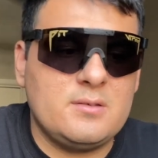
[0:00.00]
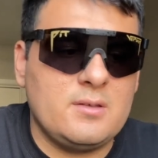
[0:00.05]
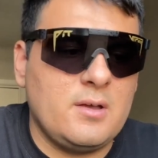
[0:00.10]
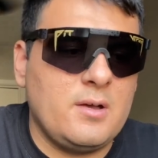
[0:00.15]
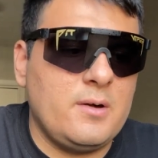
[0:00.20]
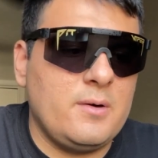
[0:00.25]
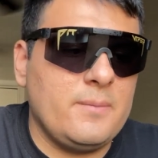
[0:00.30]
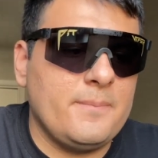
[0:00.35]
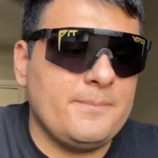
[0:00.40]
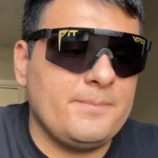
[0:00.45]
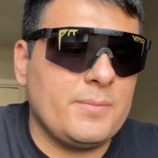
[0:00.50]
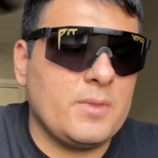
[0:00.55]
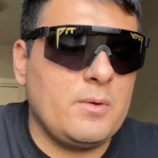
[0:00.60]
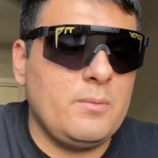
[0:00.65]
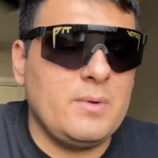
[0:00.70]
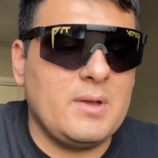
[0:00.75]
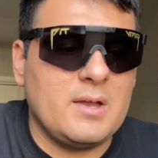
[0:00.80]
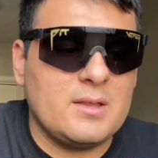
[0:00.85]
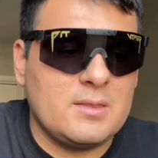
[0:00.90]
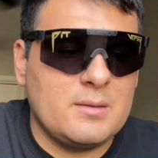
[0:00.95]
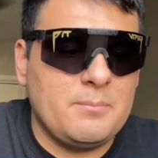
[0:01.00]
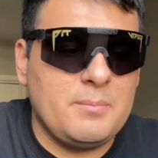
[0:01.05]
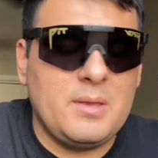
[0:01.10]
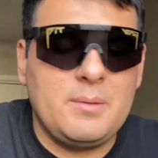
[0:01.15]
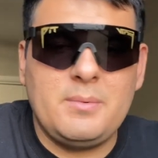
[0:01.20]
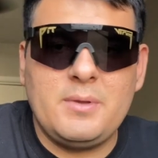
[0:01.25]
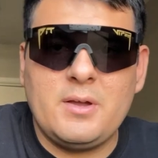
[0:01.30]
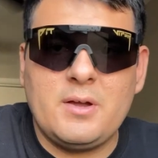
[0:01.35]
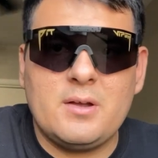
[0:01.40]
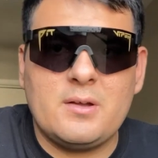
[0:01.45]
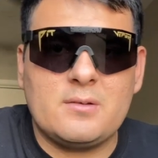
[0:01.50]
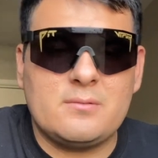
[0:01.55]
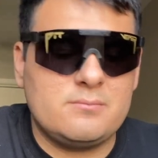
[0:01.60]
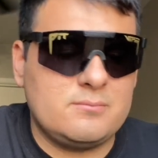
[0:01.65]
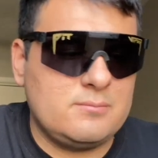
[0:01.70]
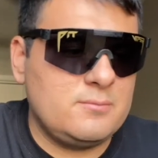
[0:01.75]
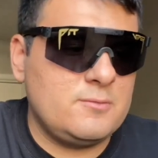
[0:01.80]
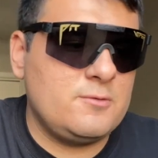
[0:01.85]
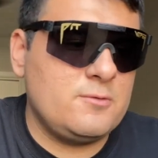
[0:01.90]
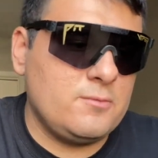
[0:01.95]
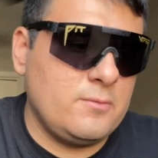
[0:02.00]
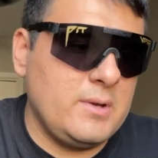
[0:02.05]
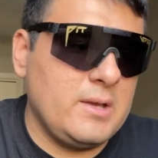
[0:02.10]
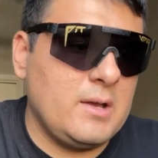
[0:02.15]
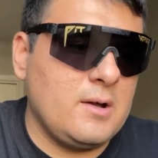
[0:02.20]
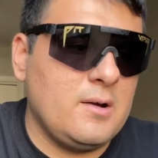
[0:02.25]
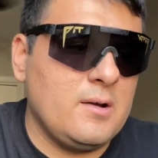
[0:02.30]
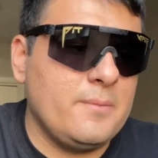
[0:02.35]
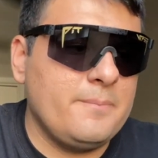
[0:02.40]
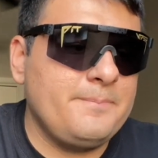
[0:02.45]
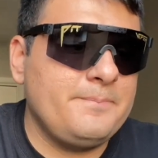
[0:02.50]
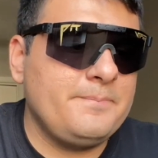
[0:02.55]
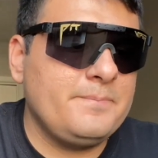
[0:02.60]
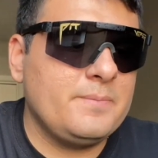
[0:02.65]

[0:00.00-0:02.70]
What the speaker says: So we got the BBR swing arm